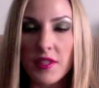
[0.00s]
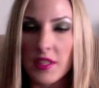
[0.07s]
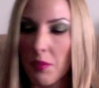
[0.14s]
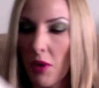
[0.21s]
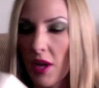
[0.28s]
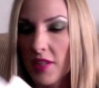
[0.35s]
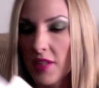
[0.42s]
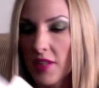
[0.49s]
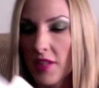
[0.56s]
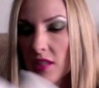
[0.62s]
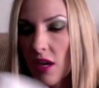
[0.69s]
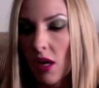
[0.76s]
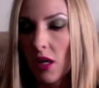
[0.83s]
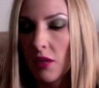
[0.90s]
the process
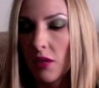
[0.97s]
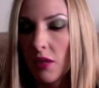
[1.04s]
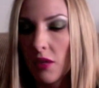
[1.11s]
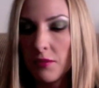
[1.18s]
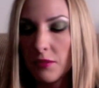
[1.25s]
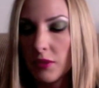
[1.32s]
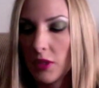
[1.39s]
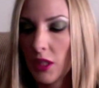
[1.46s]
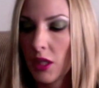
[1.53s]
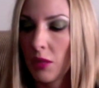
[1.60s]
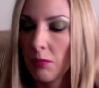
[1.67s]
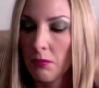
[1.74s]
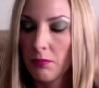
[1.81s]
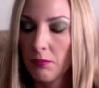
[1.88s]
of
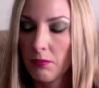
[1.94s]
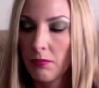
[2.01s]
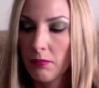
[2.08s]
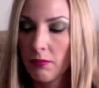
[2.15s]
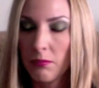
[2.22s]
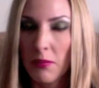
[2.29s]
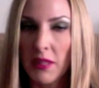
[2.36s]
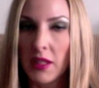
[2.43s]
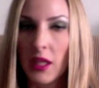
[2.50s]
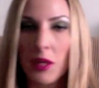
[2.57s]
making